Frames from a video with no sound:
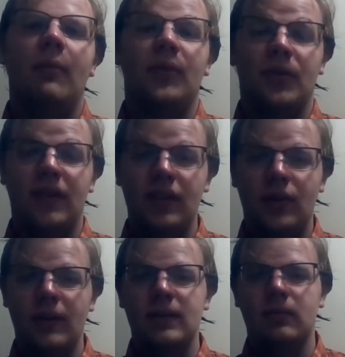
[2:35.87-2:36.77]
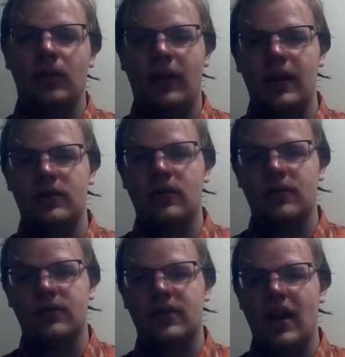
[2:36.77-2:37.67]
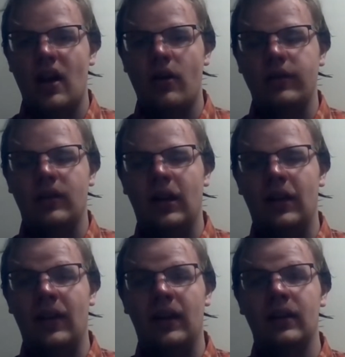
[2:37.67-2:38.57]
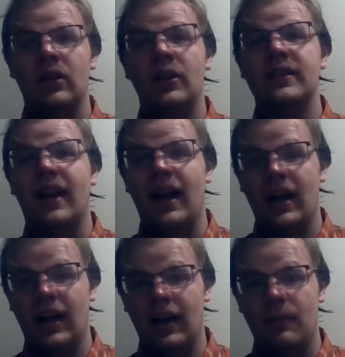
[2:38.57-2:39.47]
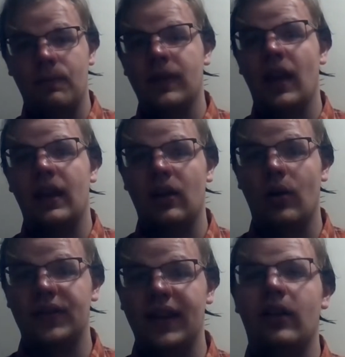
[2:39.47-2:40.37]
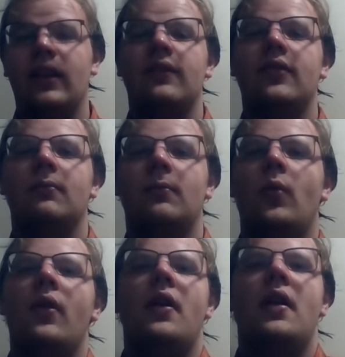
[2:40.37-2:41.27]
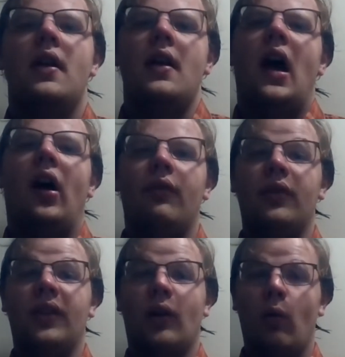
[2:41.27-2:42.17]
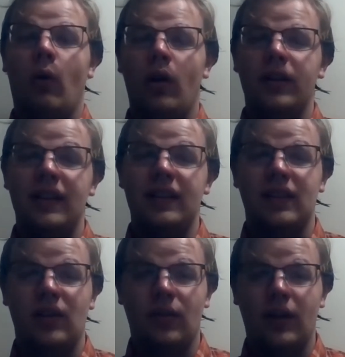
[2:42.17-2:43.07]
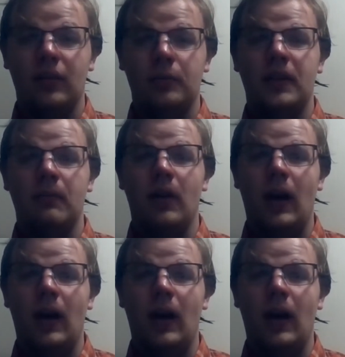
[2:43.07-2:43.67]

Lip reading: So it's increased, the range goes down, and then you get to high, and it goes down even more. However, the quality is incredibly